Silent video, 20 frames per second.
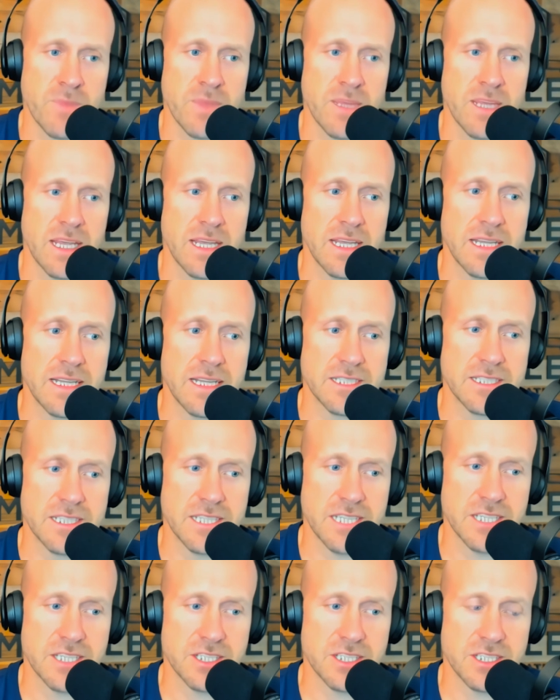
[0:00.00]
the
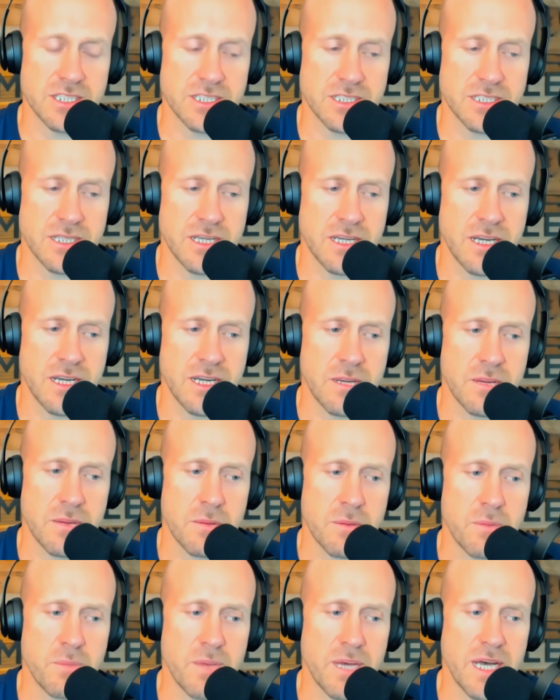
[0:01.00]
discussions,
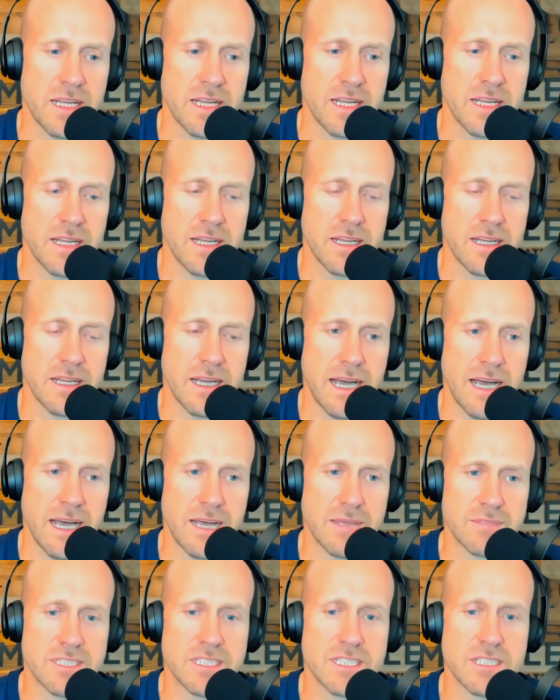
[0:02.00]
but
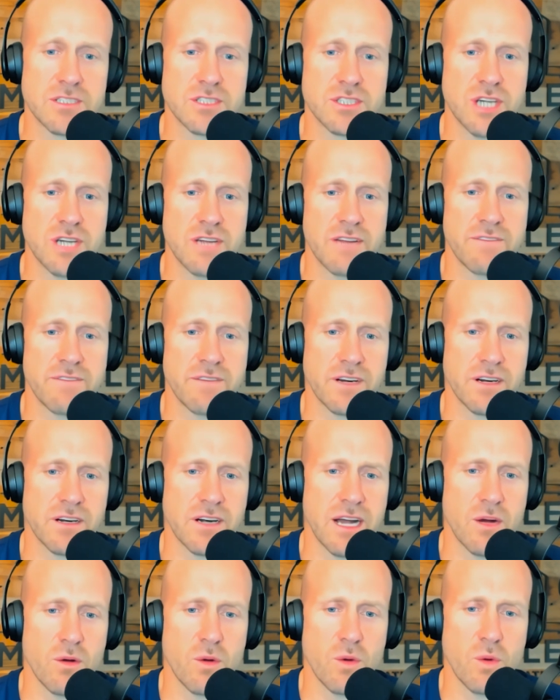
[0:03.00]
I'm still trying to figure
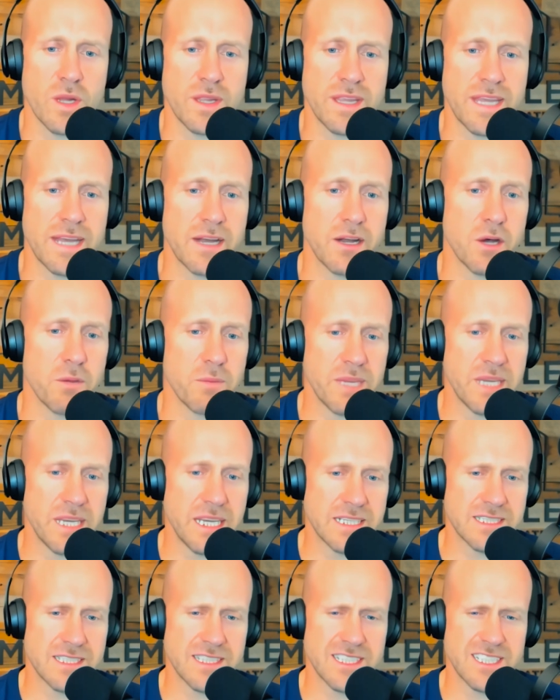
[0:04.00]
out what that all
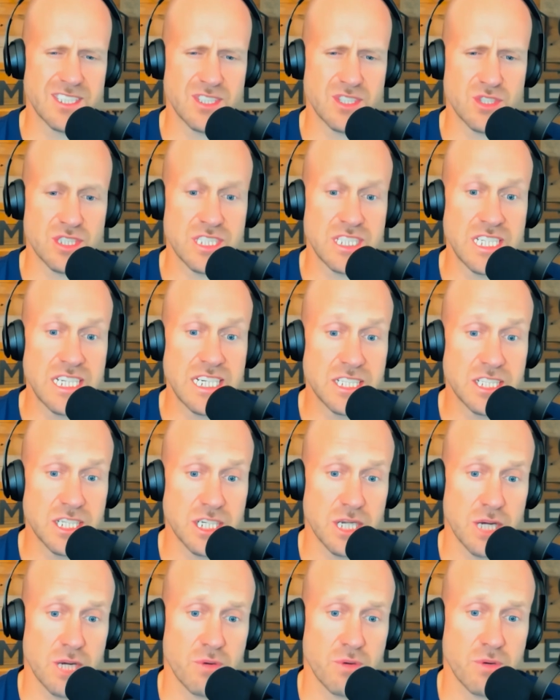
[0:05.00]
means and the
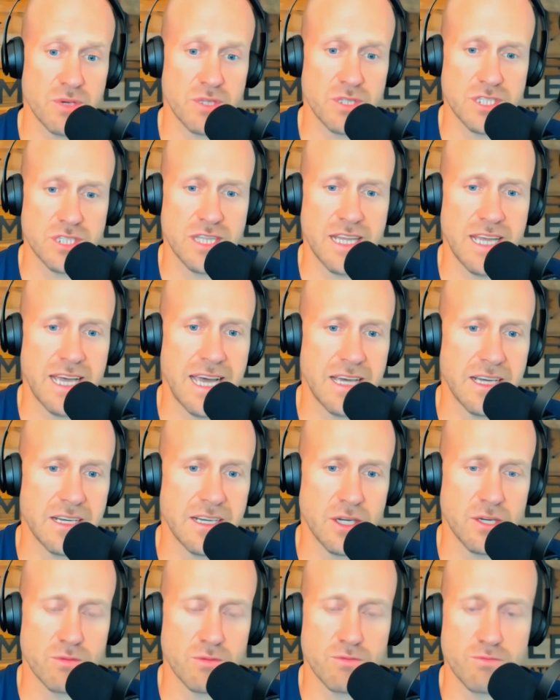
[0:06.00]
strategic approach to that.
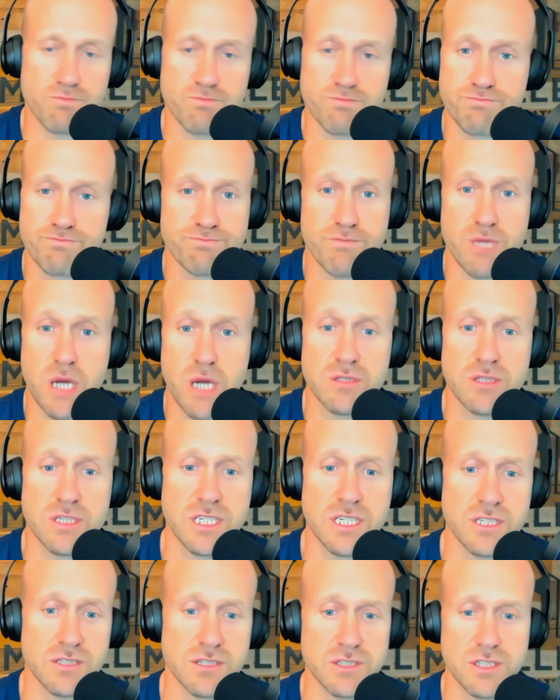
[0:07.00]

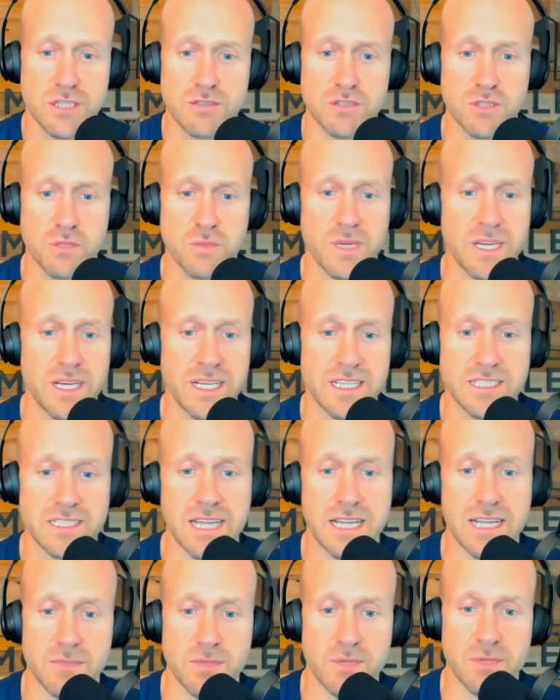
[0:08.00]
Posting on social media is
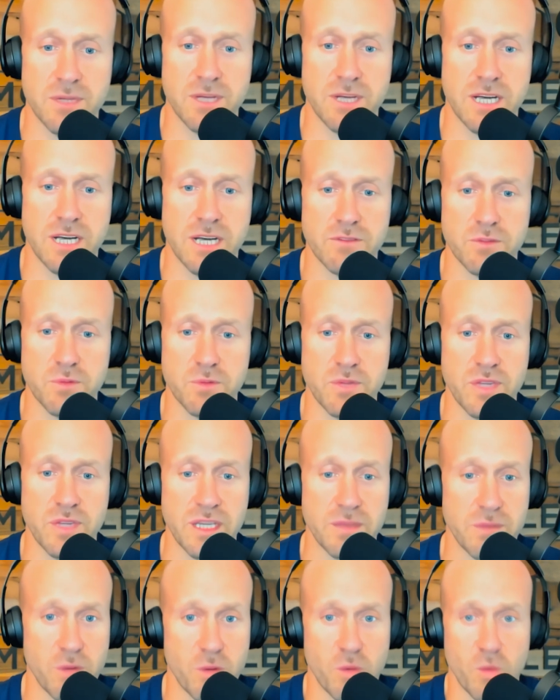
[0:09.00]
not the most comfortable
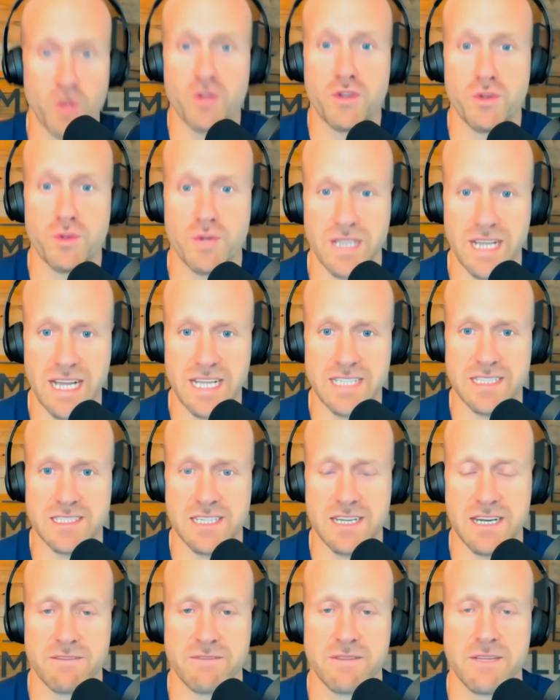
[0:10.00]
thing, but we're doing that
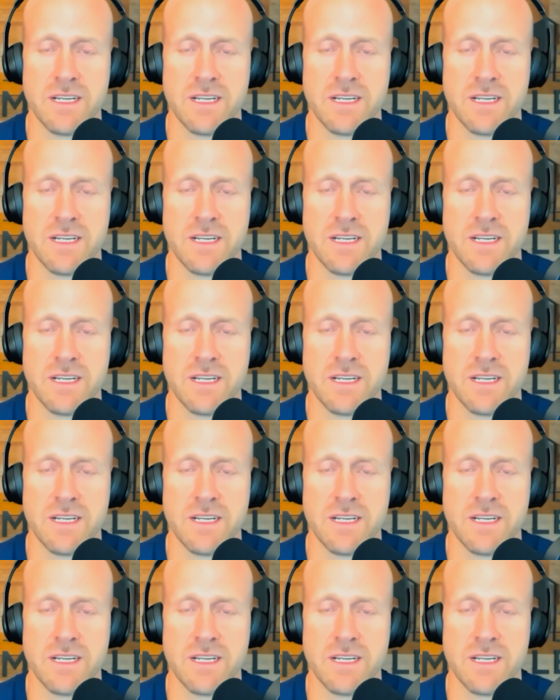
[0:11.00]
stuff.